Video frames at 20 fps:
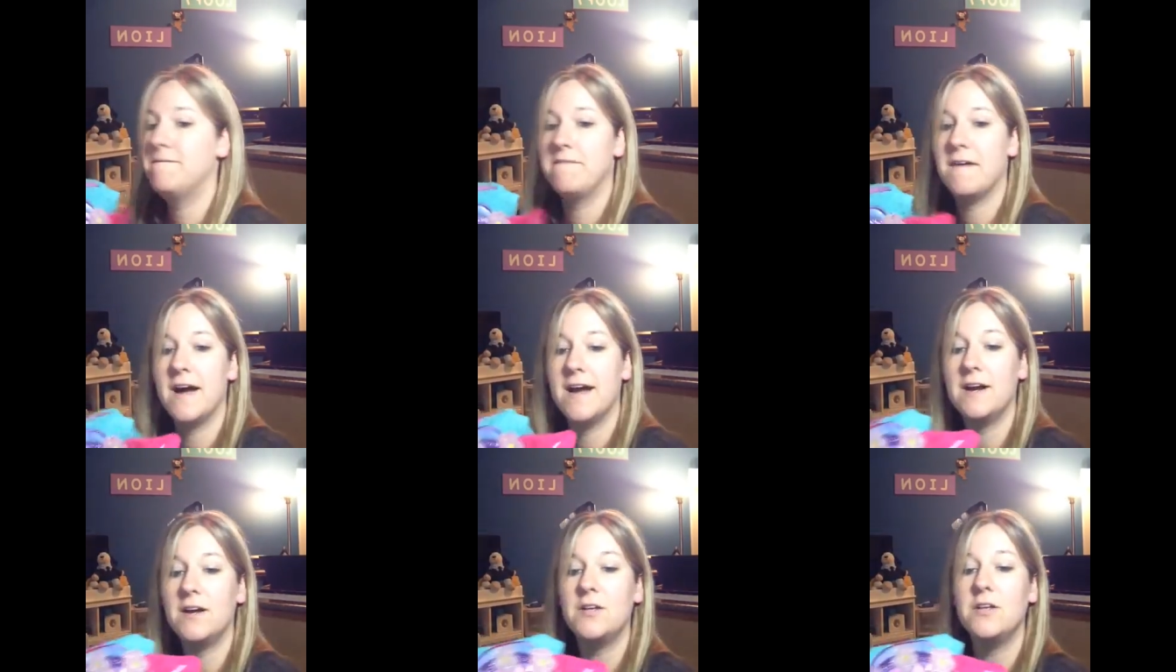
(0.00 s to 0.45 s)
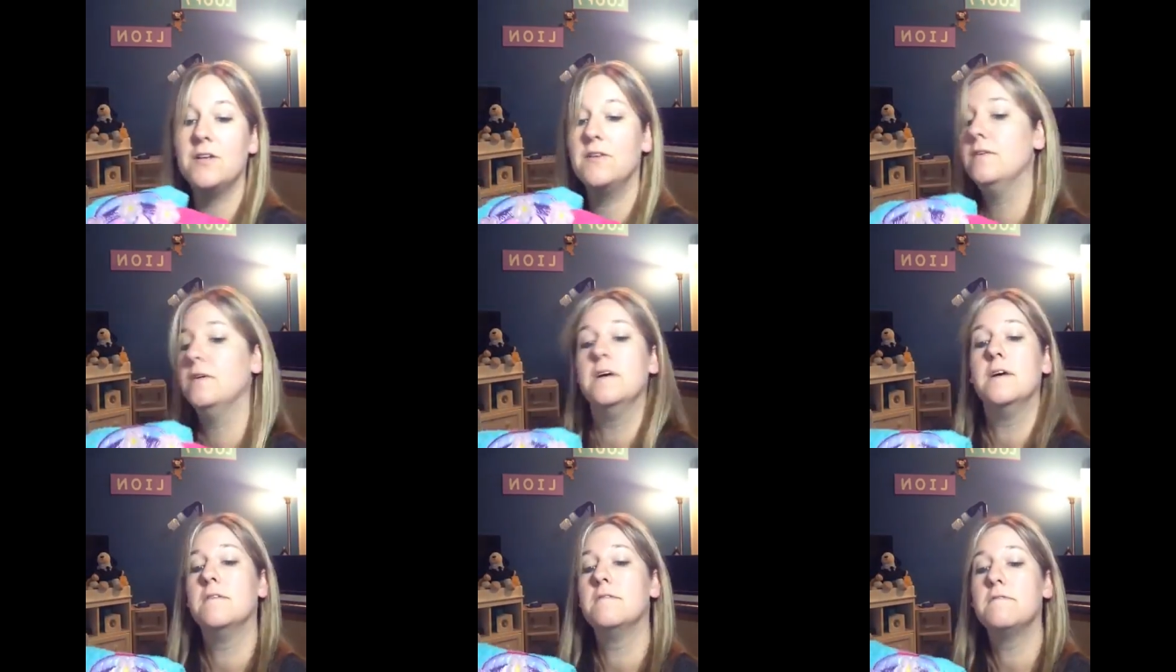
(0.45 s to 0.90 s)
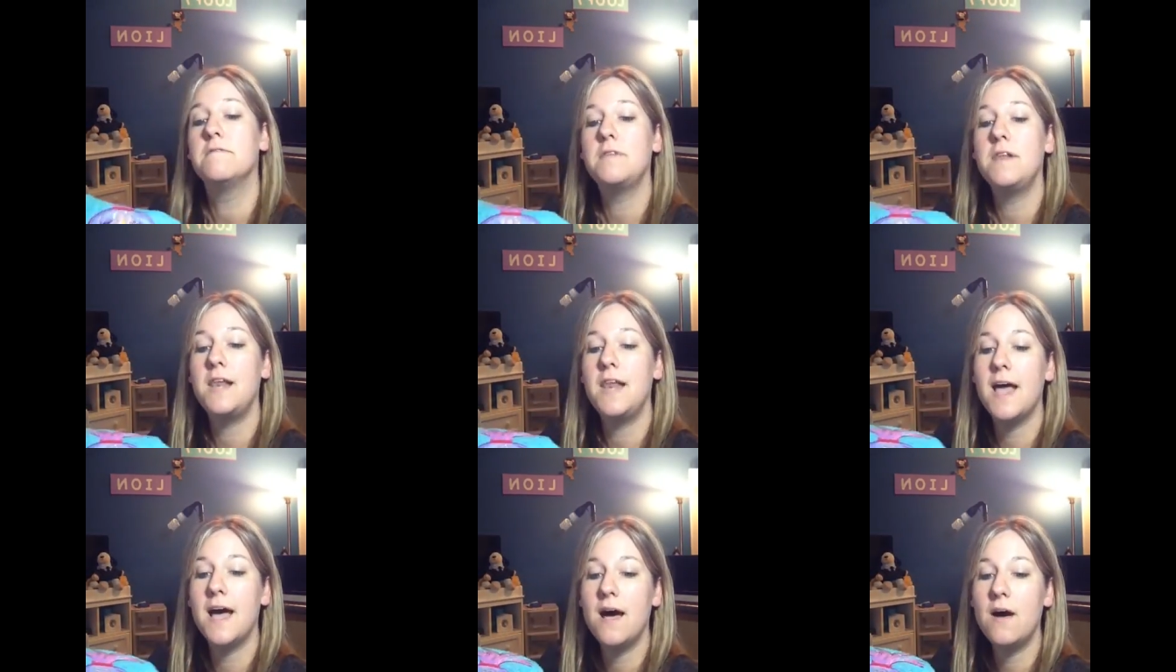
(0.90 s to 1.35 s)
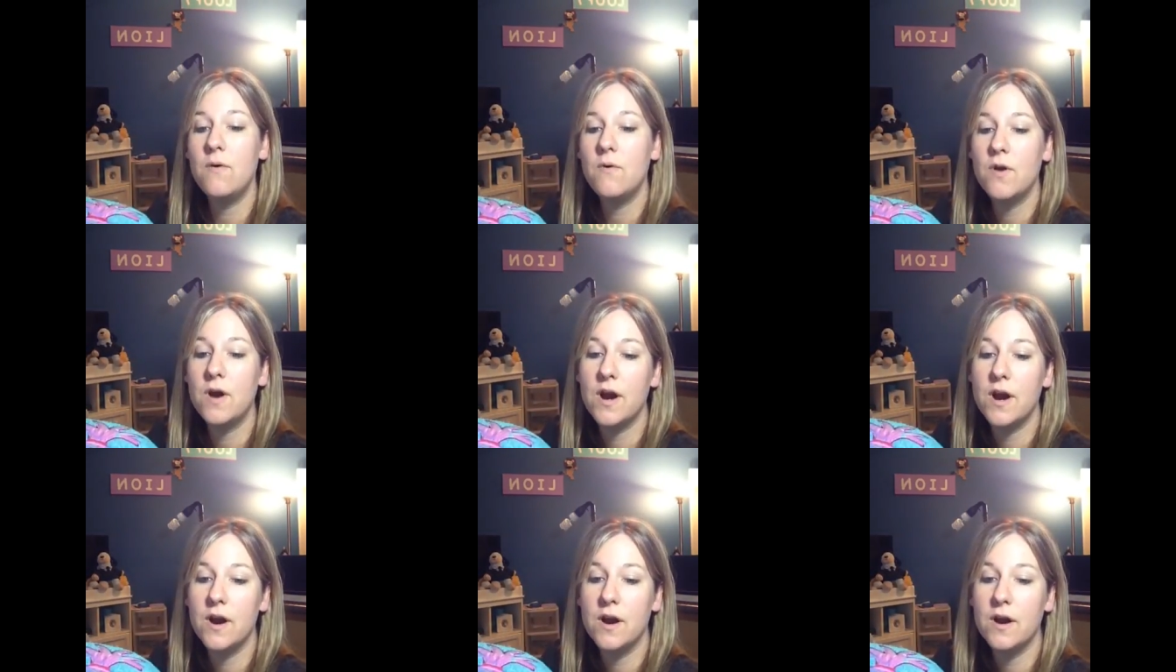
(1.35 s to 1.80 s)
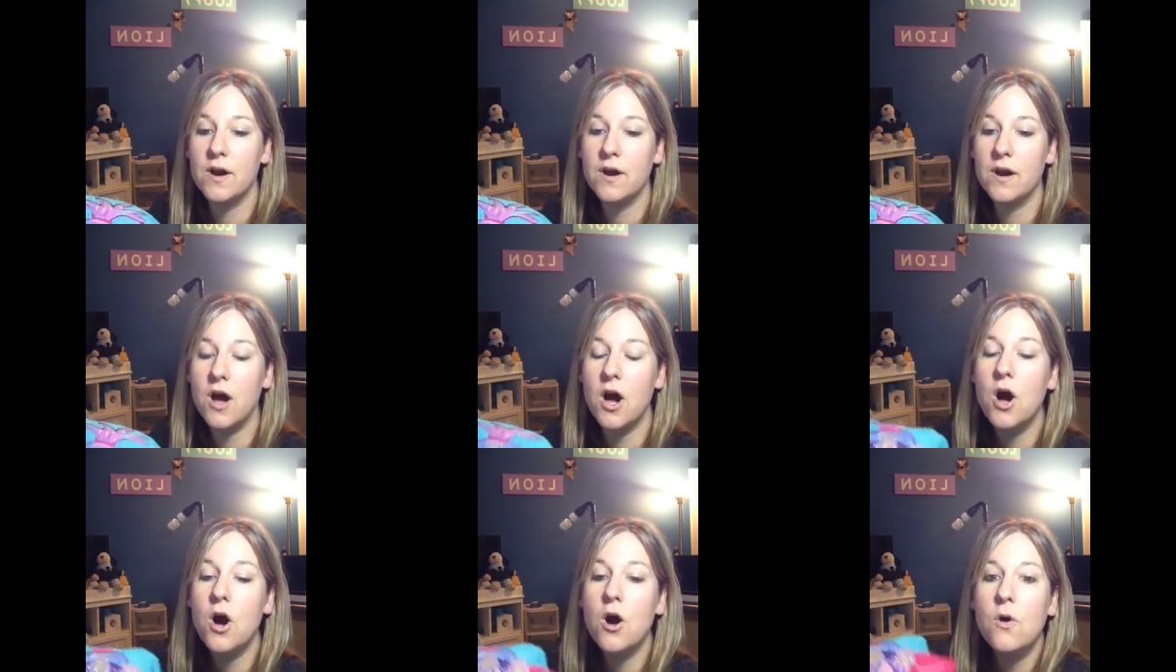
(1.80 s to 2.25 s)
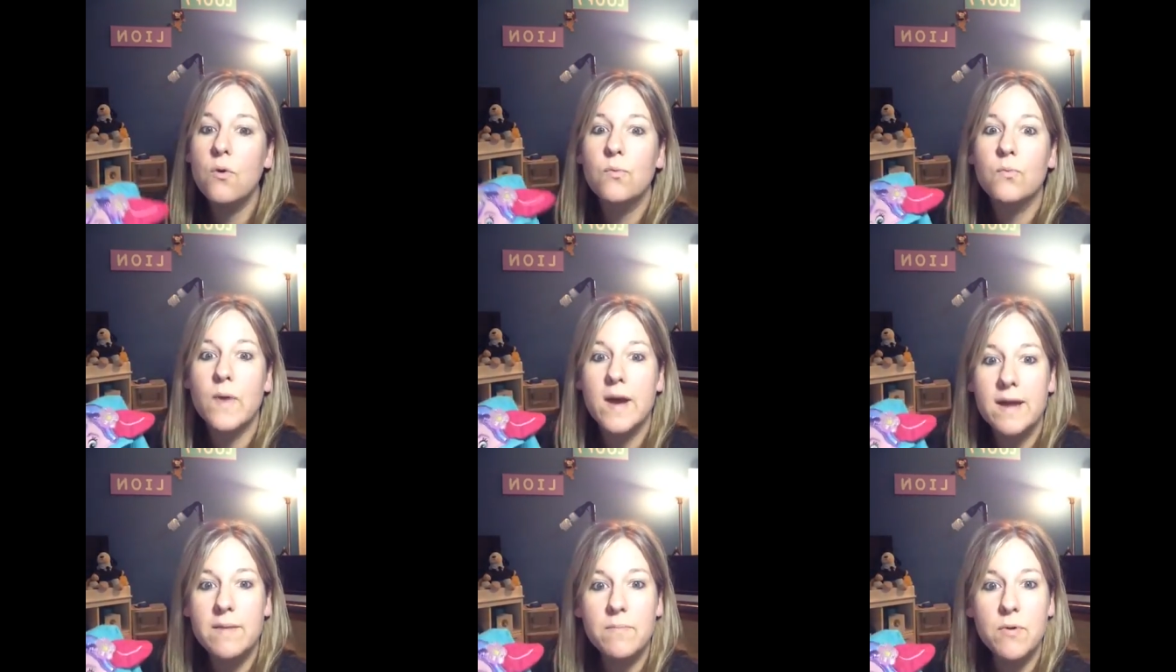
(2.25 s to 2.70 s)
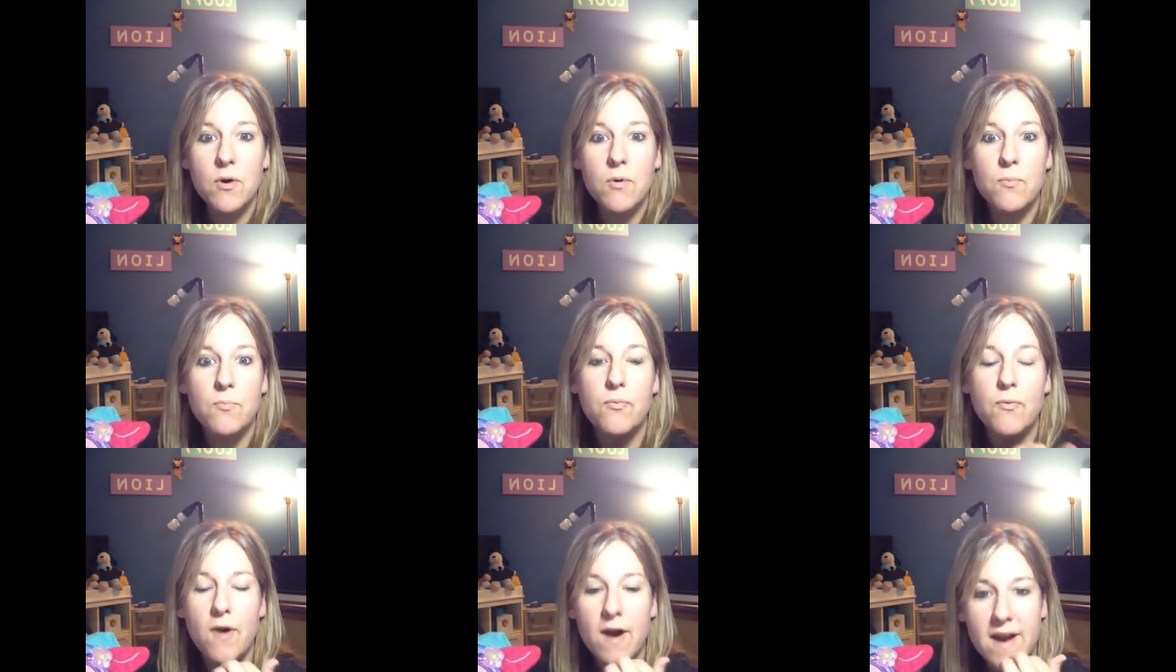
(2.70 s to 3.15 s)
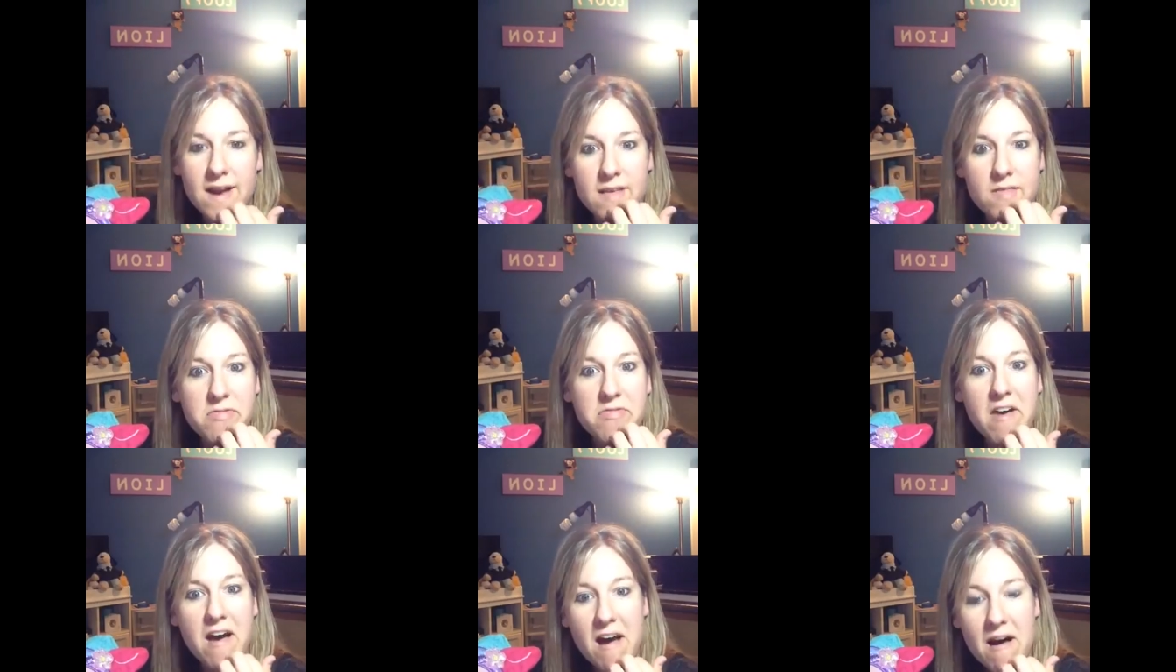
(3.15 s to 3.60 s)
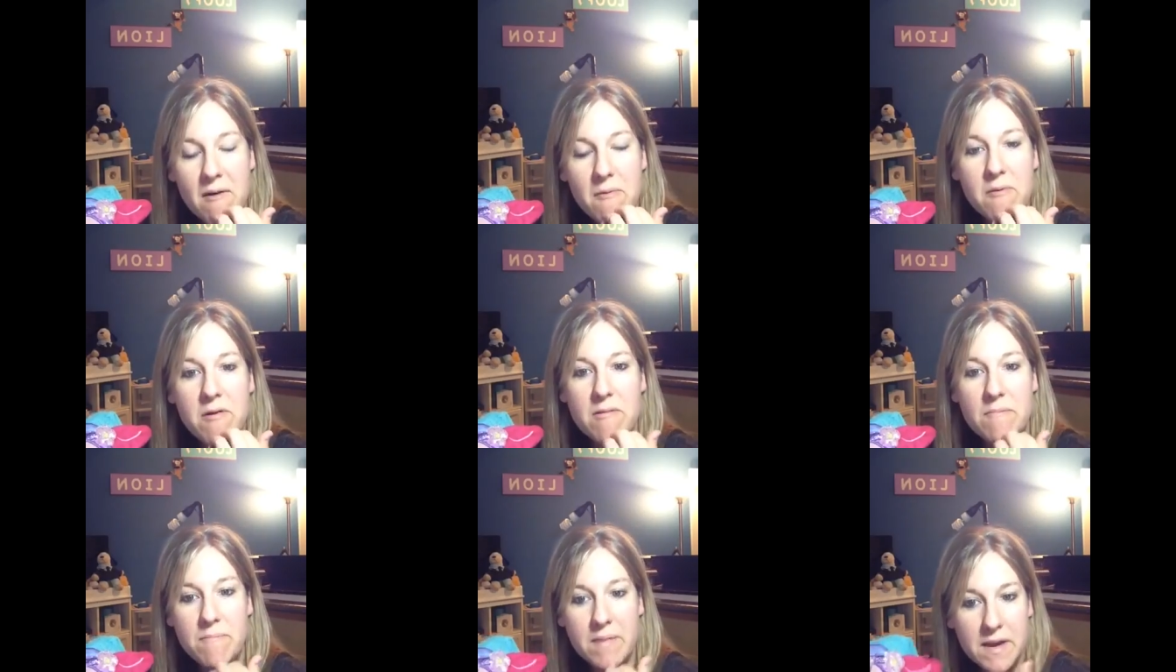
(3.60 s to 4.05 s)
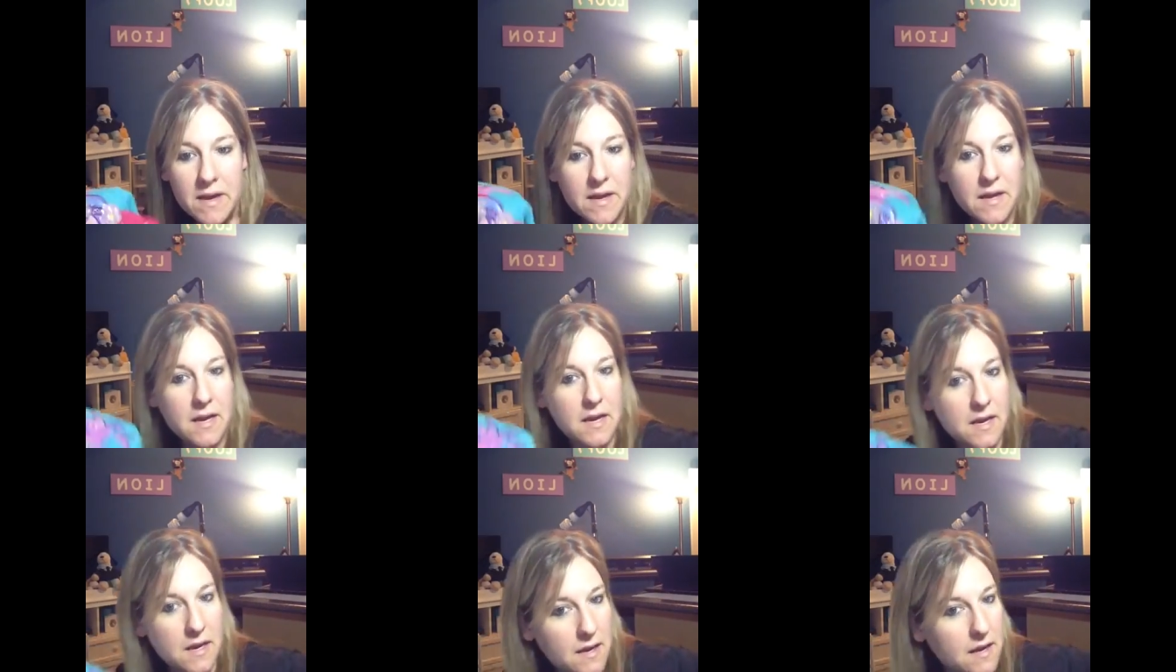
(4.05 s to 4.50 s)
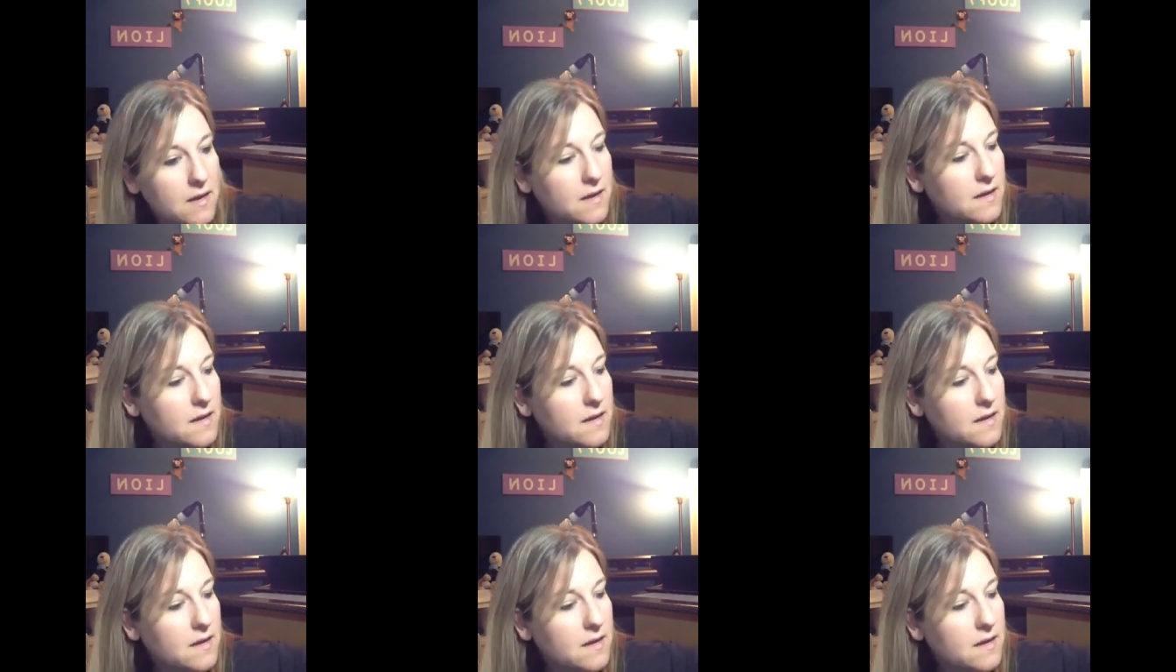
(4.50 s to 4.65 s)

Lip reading: final flower. Oh, Rainbow Bright. That would be